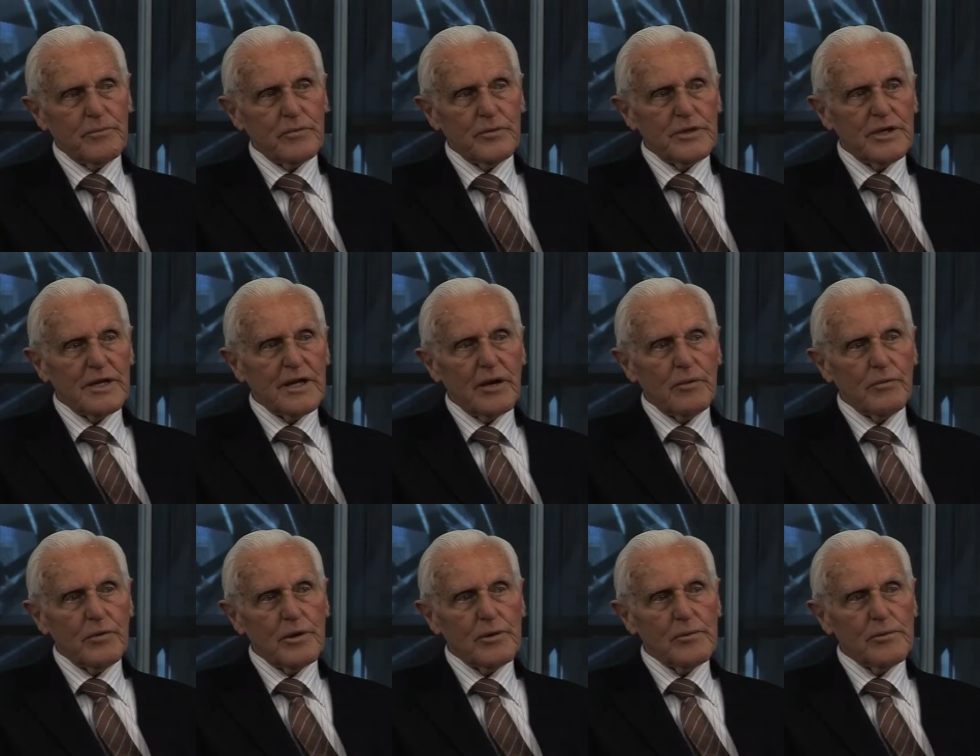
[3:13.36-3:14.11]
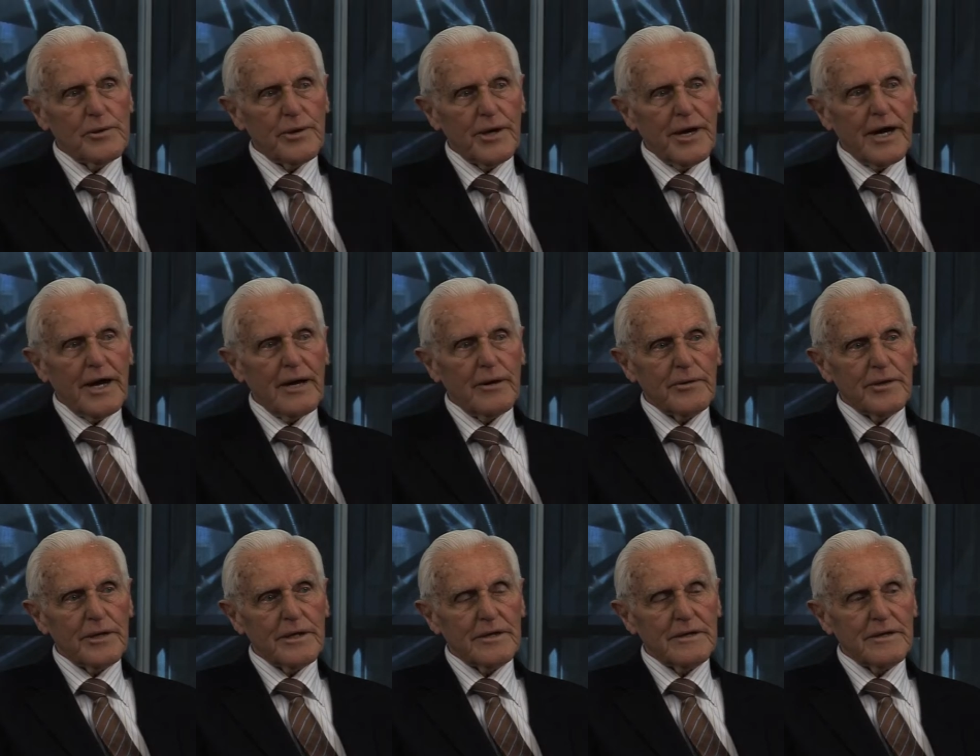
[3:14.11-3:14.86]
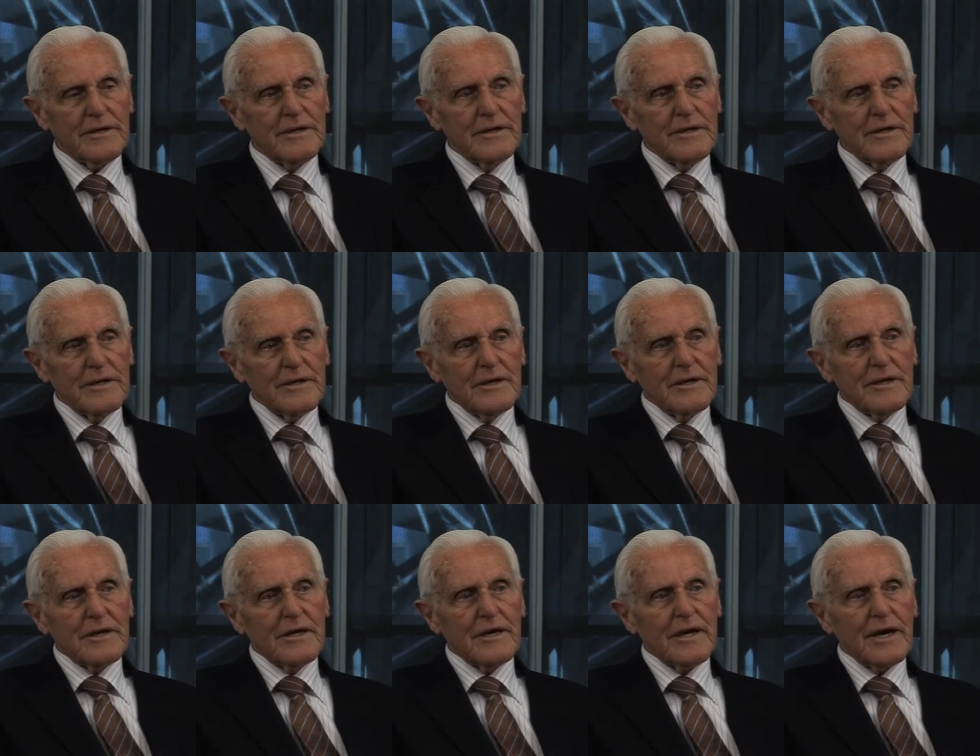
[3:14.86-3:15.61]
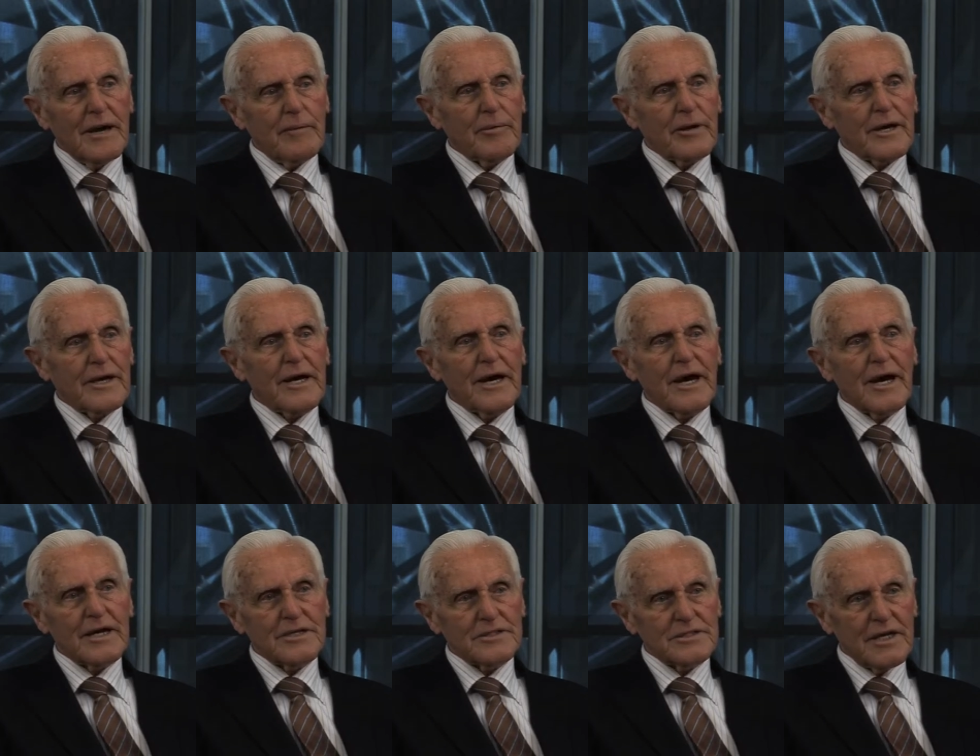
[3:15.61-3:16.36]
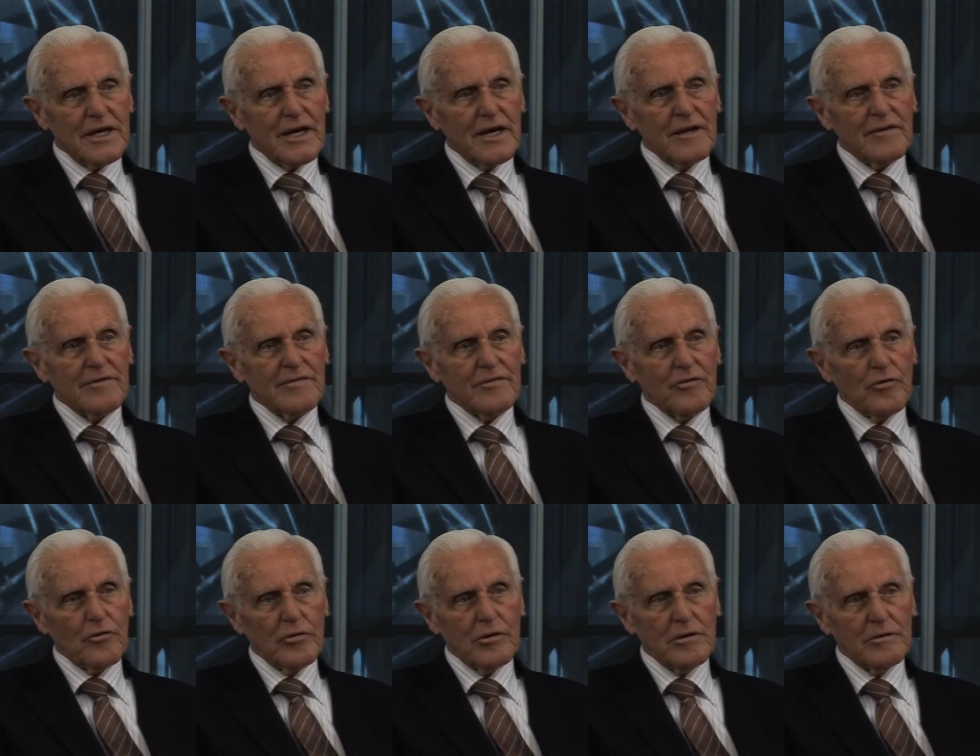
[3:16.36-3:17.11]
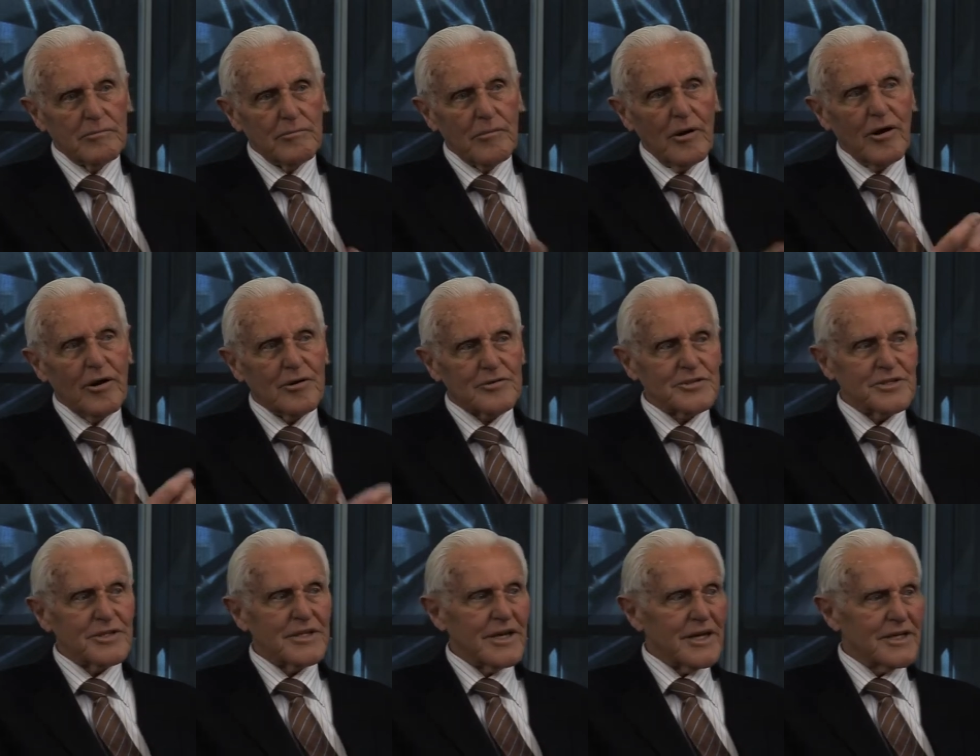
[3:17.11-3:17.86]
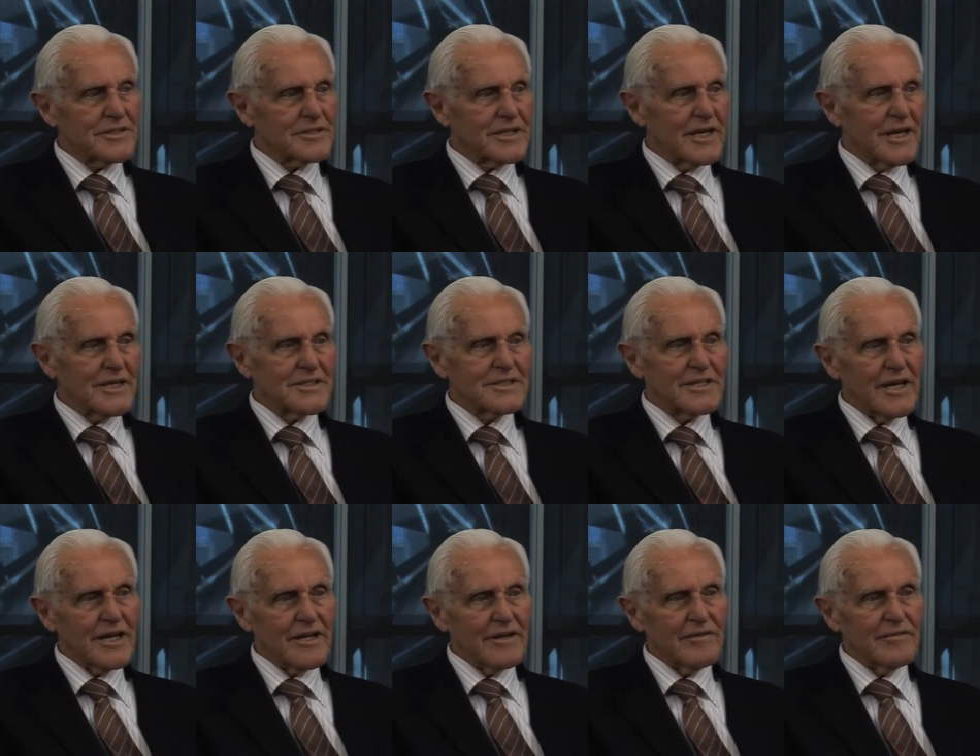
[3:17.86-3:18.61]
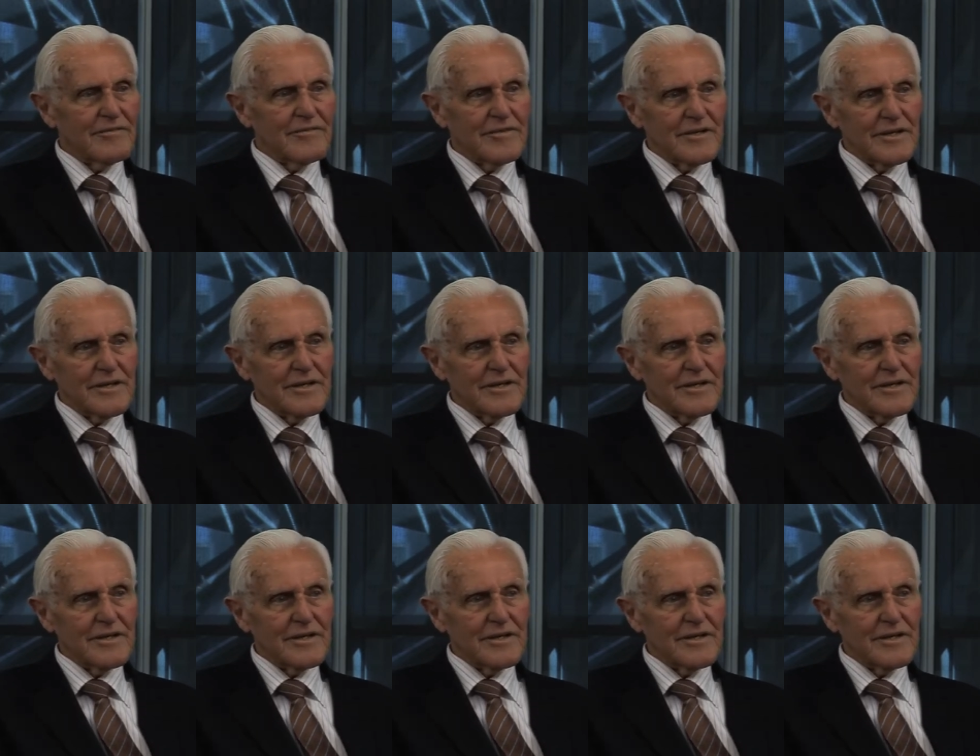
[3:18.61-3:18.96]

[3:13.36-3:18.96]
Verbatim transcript: We didn't know where we were going, and a couple of k's out of, or miles in those days, out of uh,